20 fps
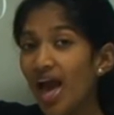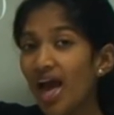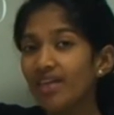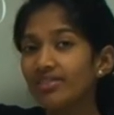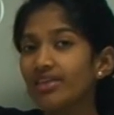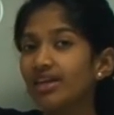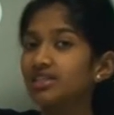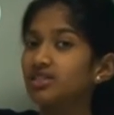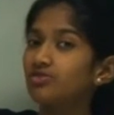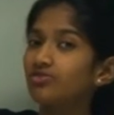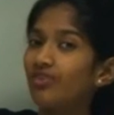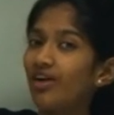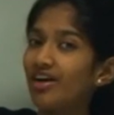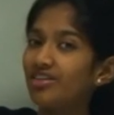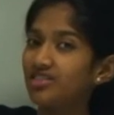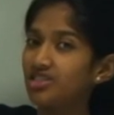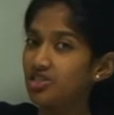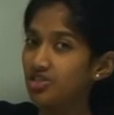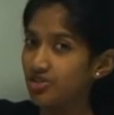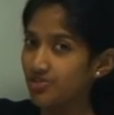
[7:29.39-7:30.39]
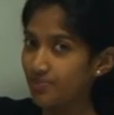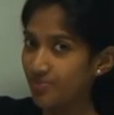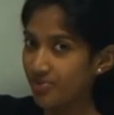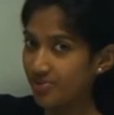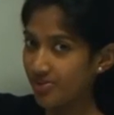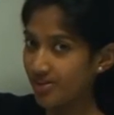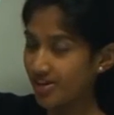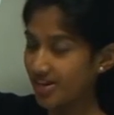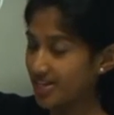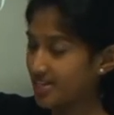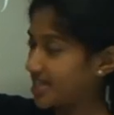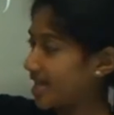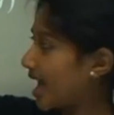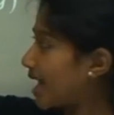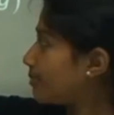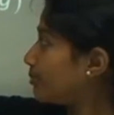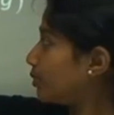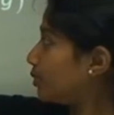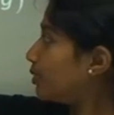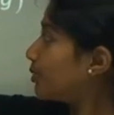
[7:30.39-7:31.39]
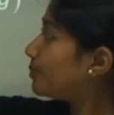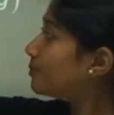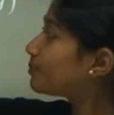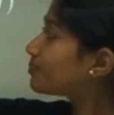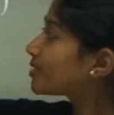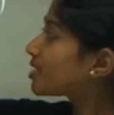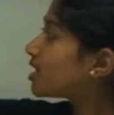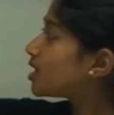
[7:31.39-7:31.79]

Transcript: and that's found in your periodic table.